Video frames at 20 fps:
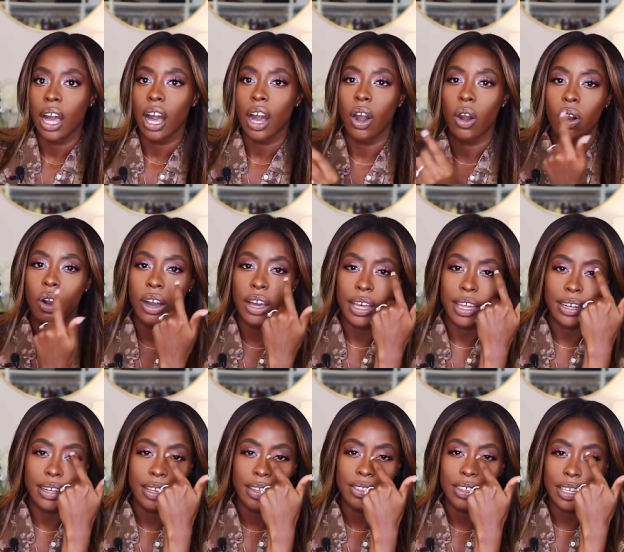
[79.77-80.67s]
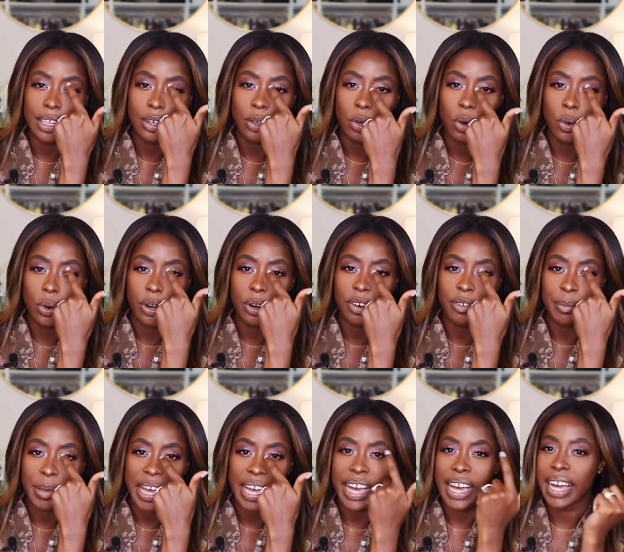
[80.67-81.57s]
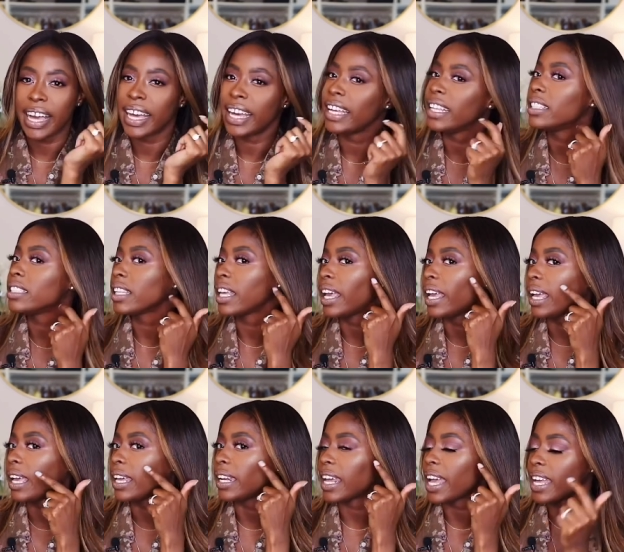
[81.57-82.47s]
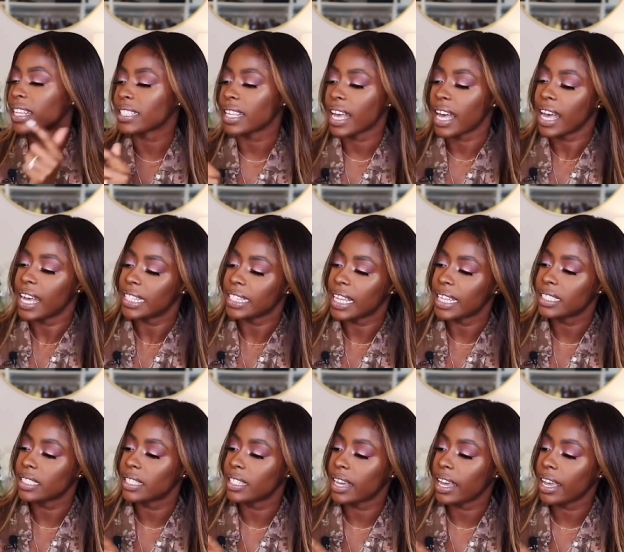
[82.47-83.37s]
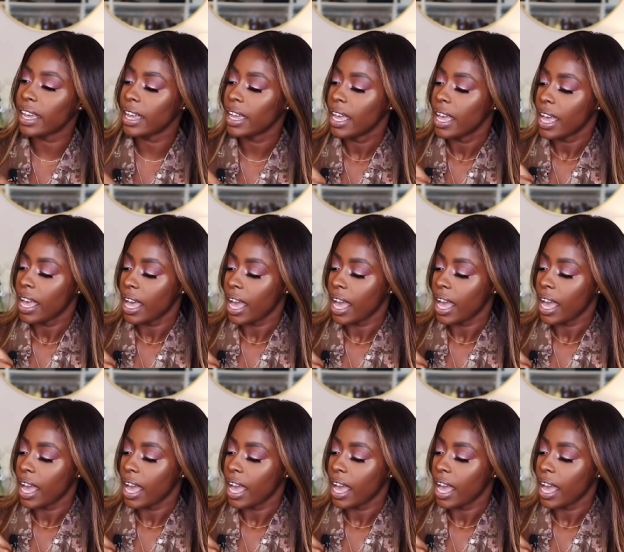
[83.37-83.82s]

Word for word: on the inner corner of my eyes and as a highlight today.